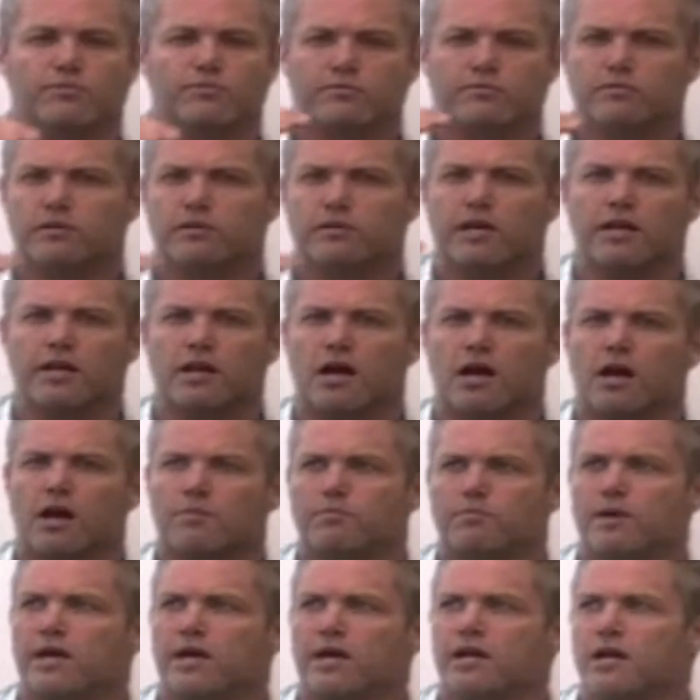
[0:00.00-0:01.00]
and
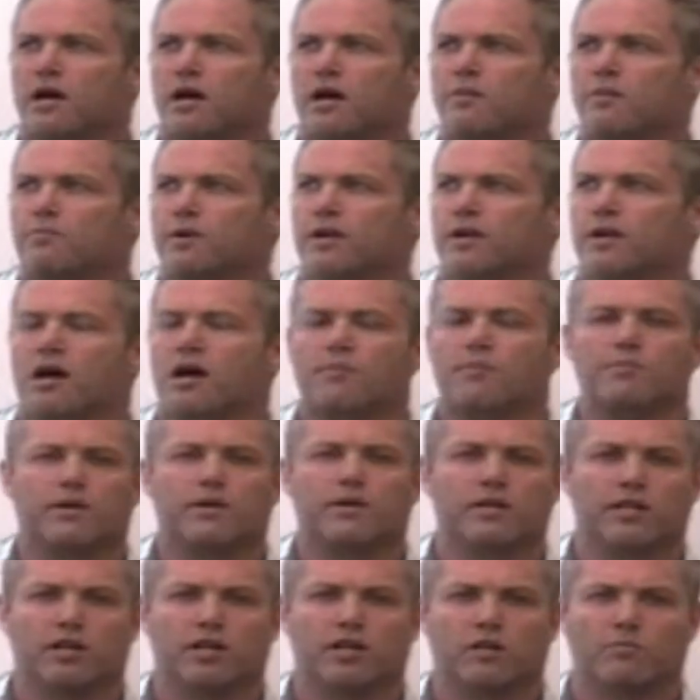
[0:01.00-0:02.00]
up and up and up a
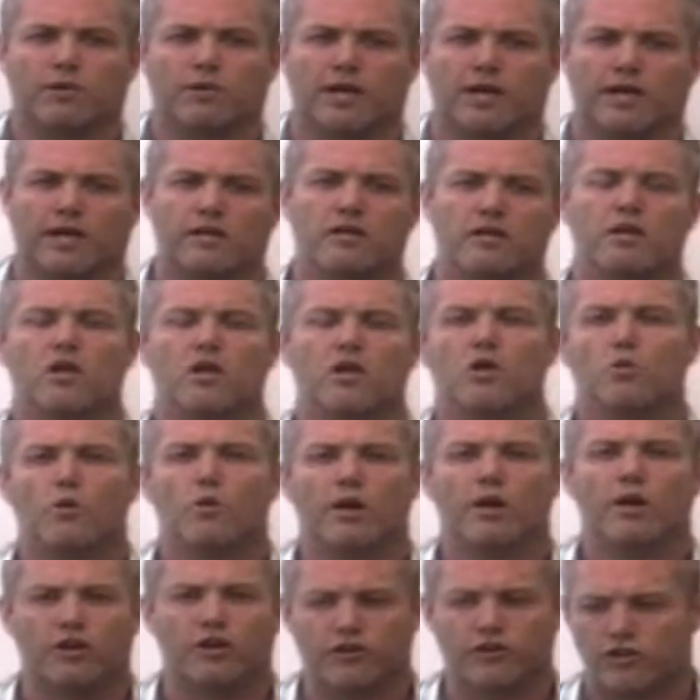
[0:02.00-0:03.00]
little bit,
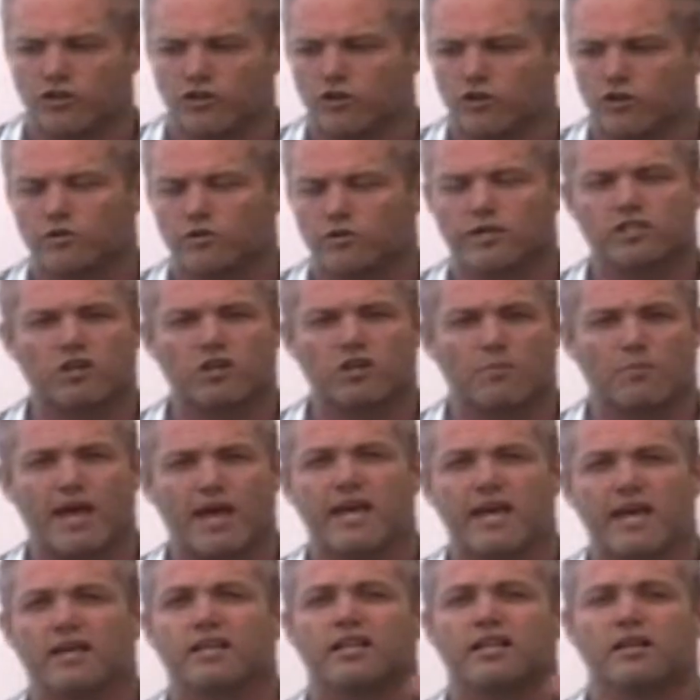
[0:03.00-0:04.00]
what I'll do is I'll
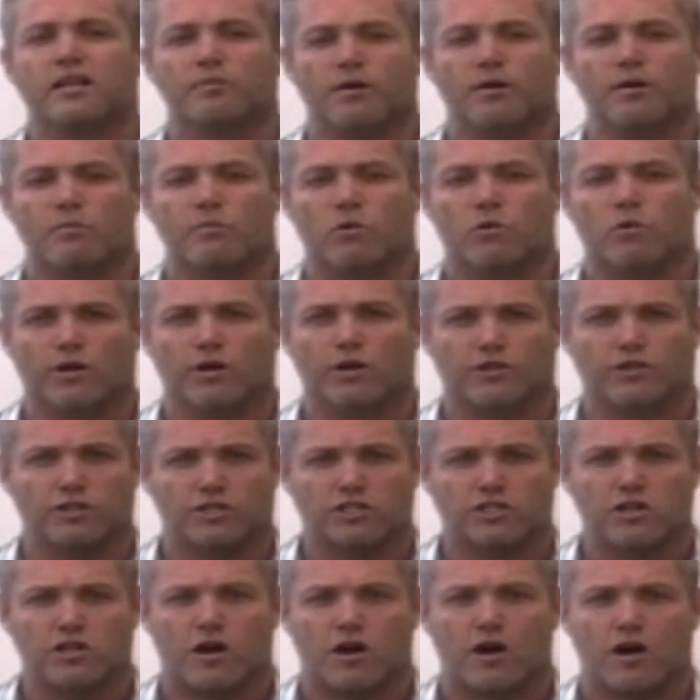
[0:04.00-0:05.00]
pay a little bit more at the
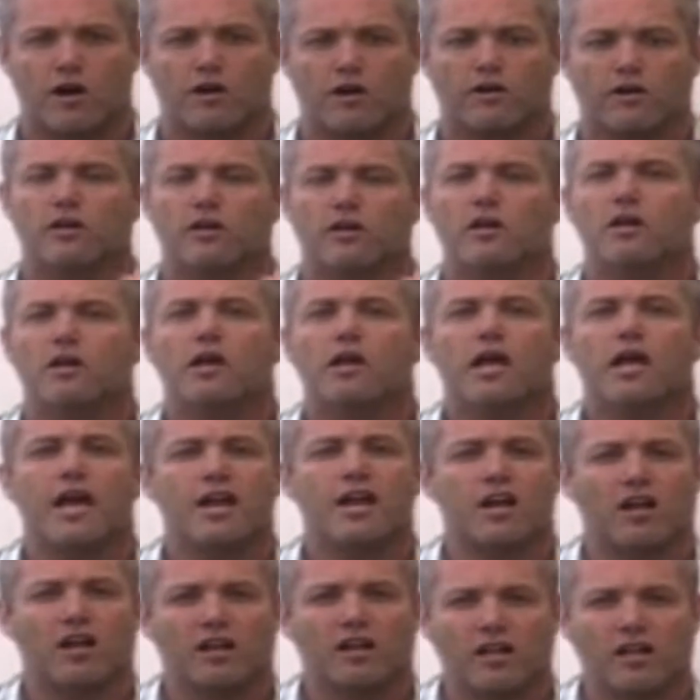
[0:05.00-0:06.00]
start, and
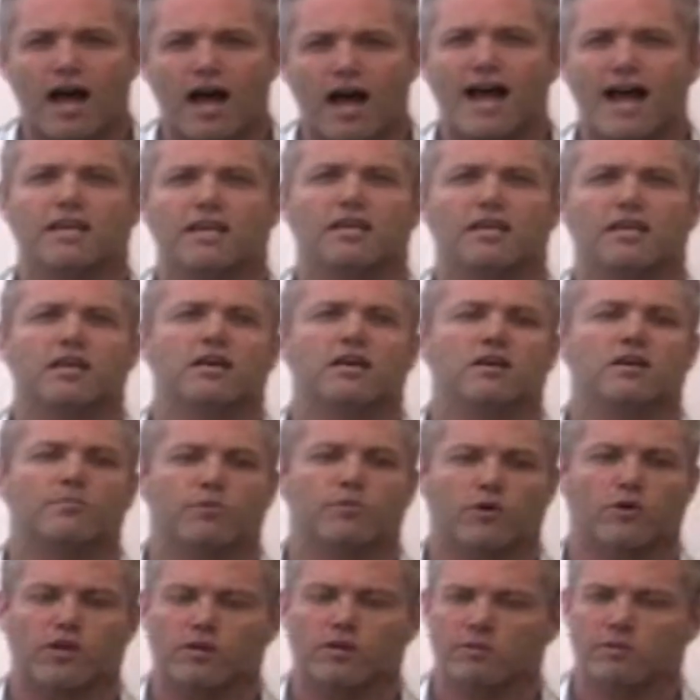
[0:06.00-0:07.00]
I'll lock in a
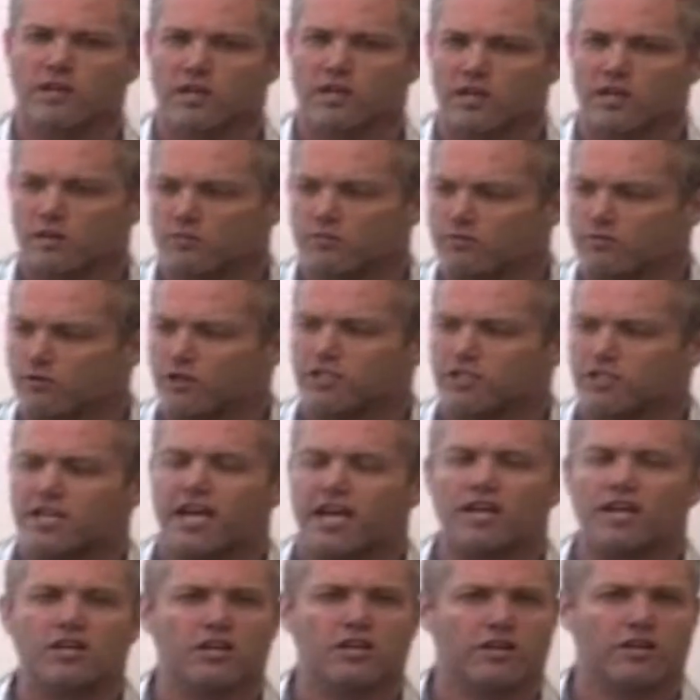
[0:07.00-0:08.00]
premium for
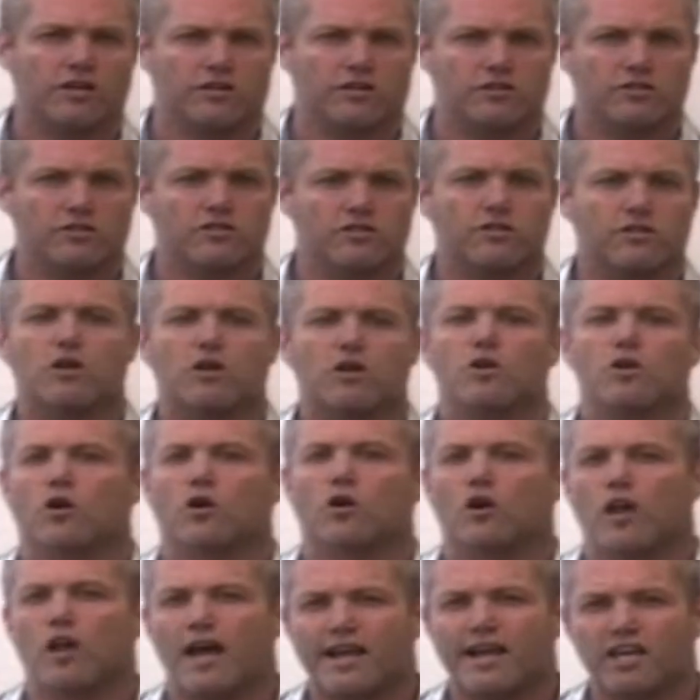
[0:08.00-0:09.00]
10 years
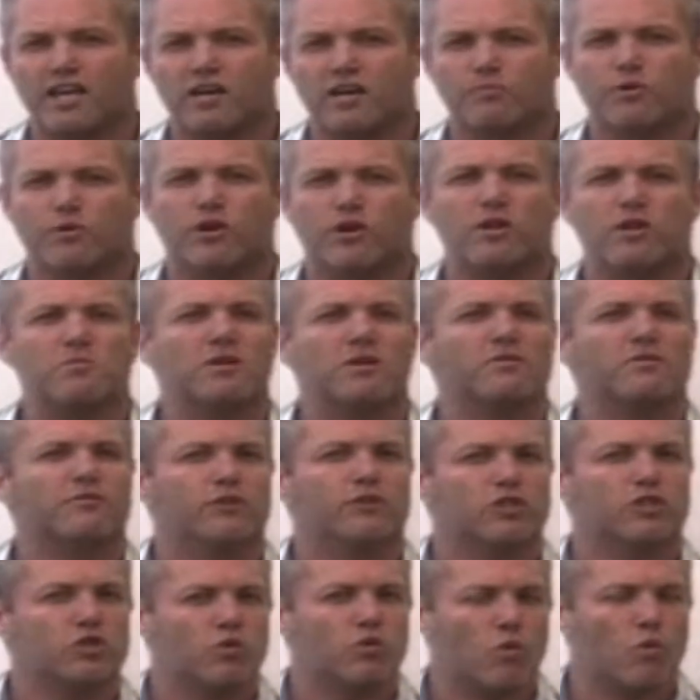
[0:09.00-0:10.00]
or lock in a premium for
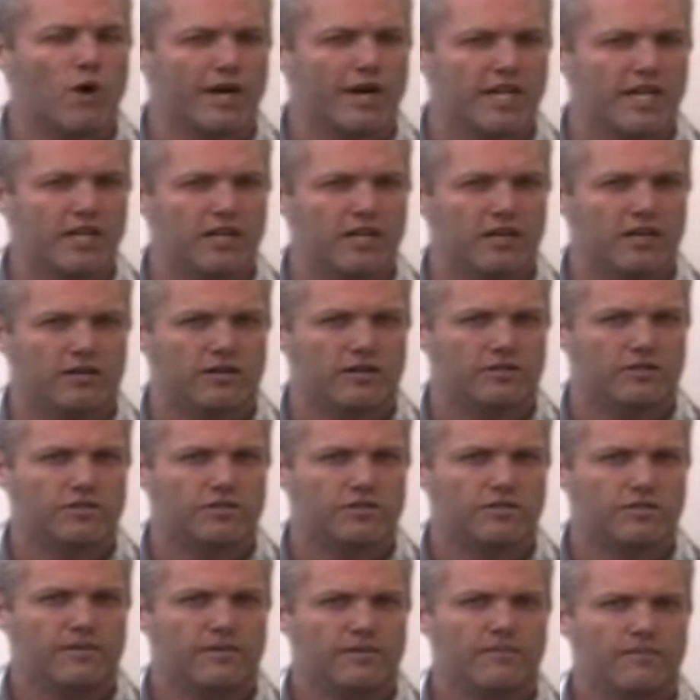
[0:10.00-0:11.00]
20
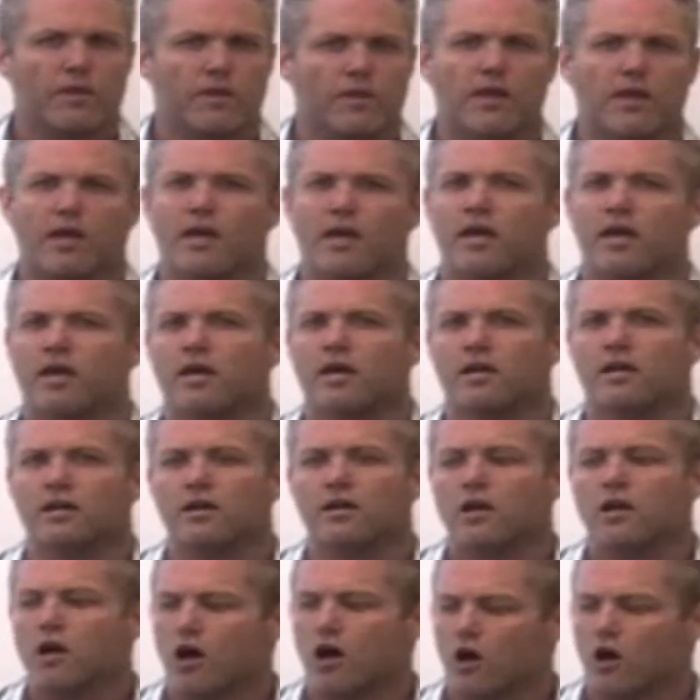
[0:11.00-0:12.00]
years. And
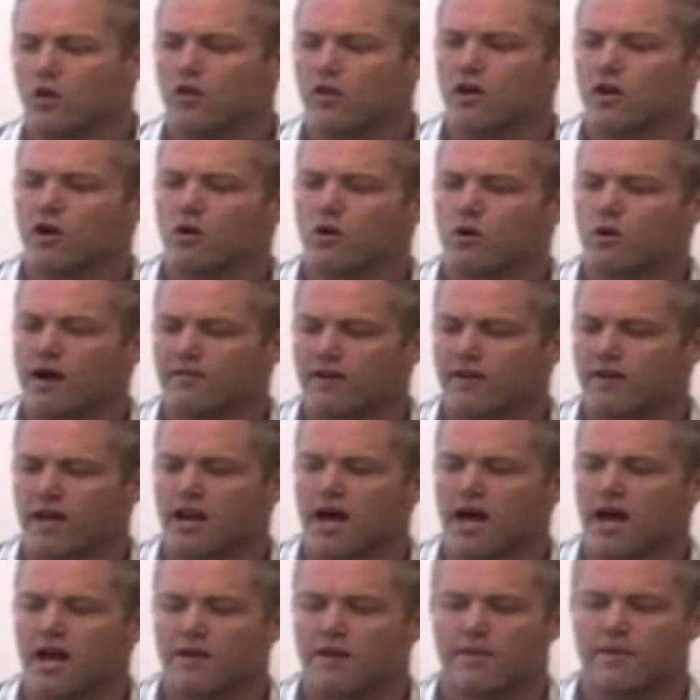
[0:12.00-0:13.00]
although I've got an
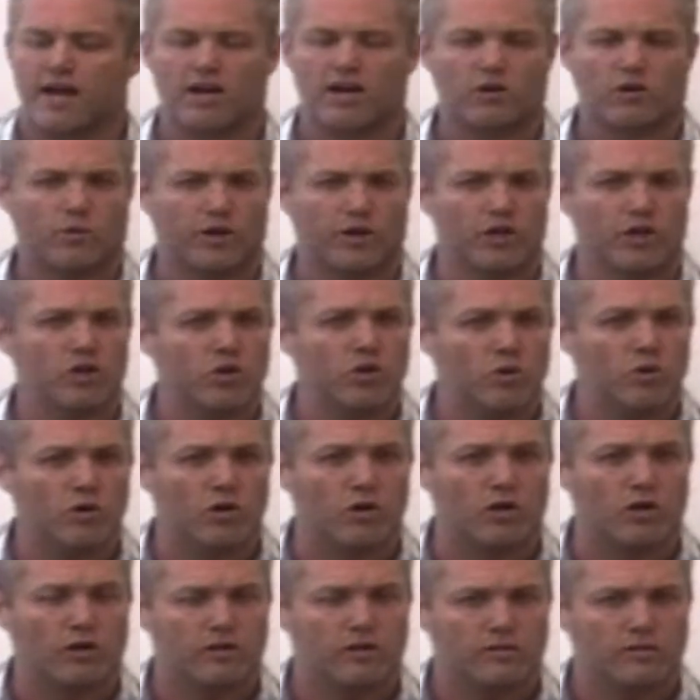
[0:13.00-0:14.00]
automatic
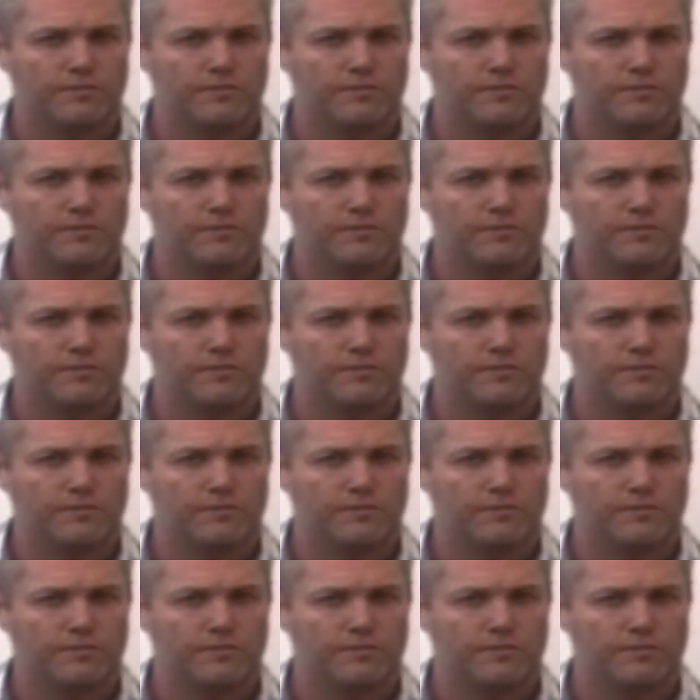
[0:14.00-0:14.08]
renewal,